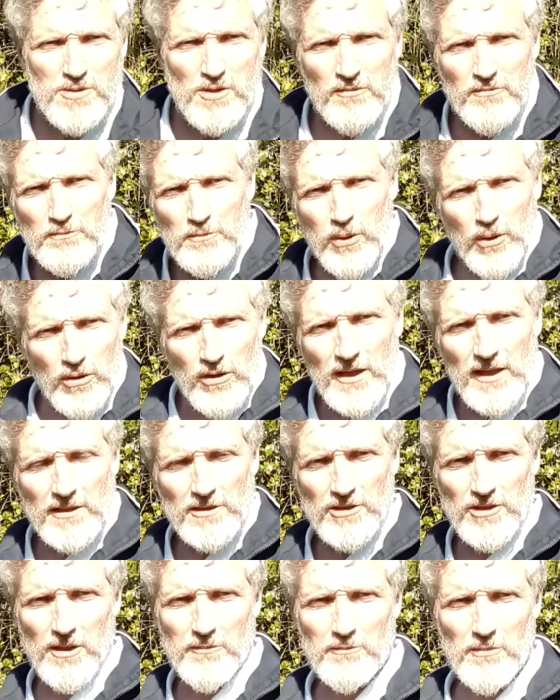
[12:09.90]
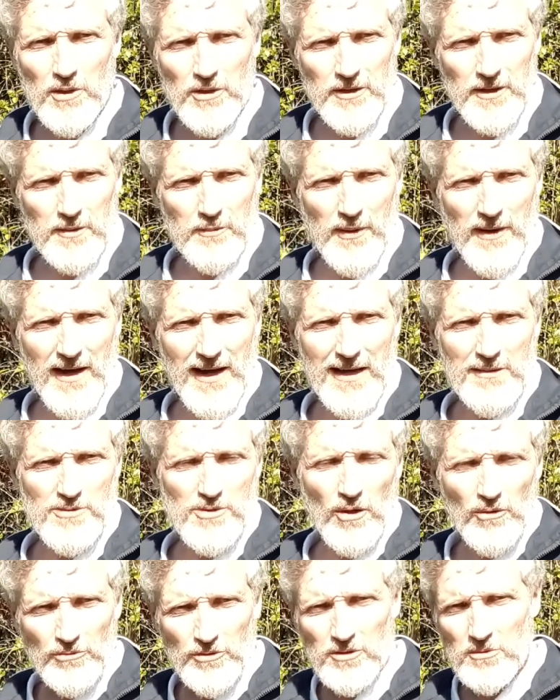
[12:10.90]
of pulling somebody perhaps
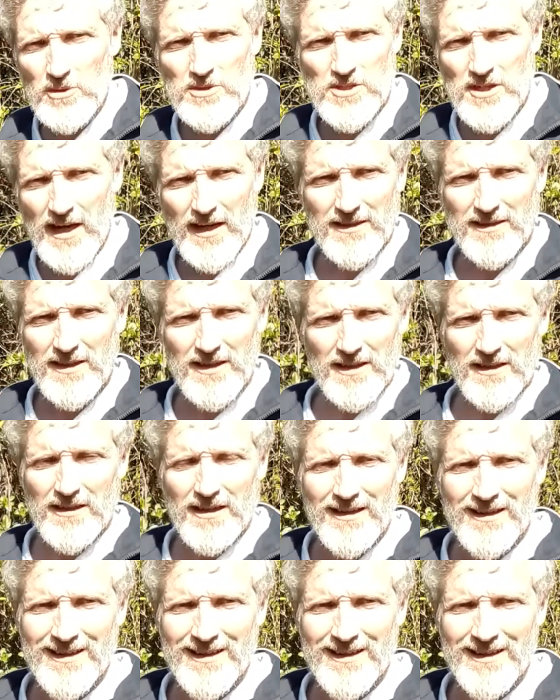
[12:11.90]
onto a technique,